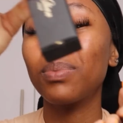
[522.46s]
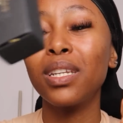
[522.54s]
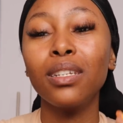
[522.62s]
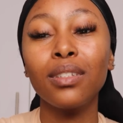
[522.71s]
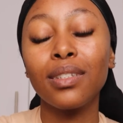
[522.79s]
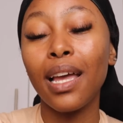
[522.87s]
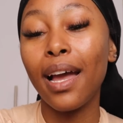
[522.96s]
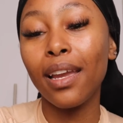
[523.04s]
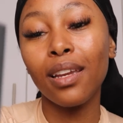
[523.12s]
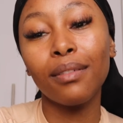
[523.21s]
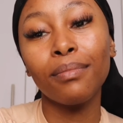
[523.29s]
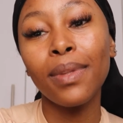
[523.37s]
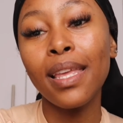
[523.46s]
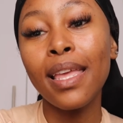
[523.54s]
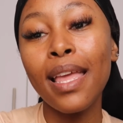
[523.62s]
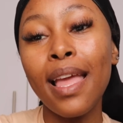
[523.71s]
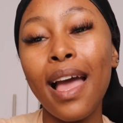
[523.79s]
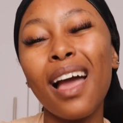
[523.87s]
please.
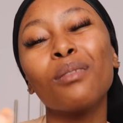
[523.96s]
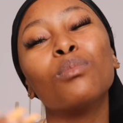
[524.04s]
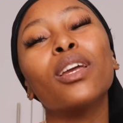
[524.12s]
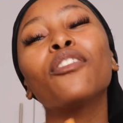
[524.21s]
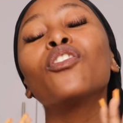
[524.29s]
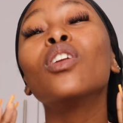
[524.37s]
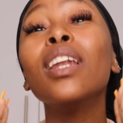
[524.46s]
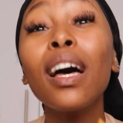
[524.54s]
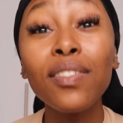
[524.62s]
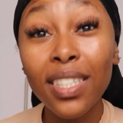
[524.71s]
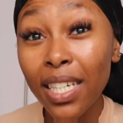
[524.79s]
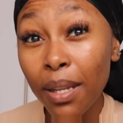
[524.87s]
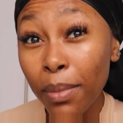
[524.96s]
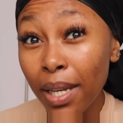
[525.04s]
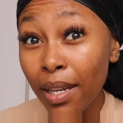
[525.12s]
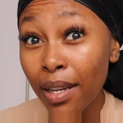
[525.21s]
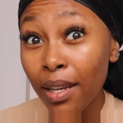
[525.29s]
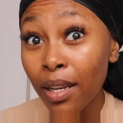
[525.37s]
If you love
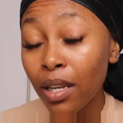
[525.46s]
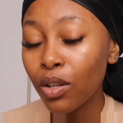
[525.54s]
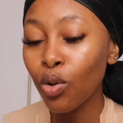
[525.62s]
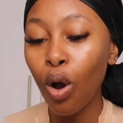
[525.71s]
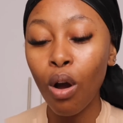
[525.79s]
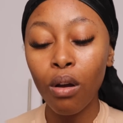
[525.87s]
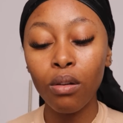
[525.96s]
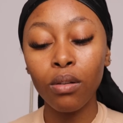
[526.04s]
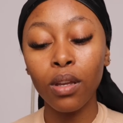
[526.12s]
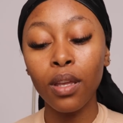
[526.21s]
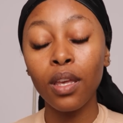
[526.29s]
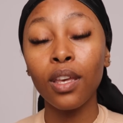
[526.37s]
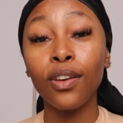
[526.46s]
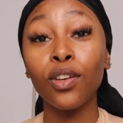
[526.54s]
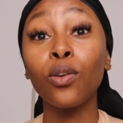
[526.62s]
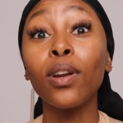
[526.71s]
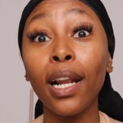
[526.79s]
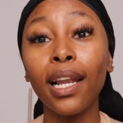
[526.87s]
cinnamon, you're
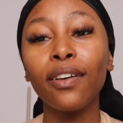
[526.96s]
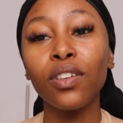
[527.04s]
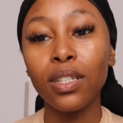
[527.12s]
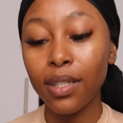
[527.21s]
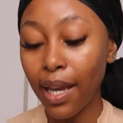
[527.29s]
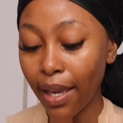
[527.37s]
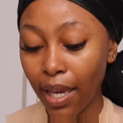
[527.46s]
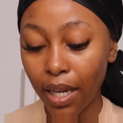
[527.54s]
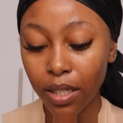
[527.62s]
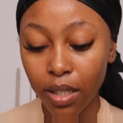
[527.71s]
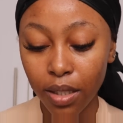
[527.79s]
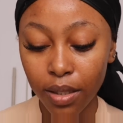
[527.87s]
gonna love it. I hate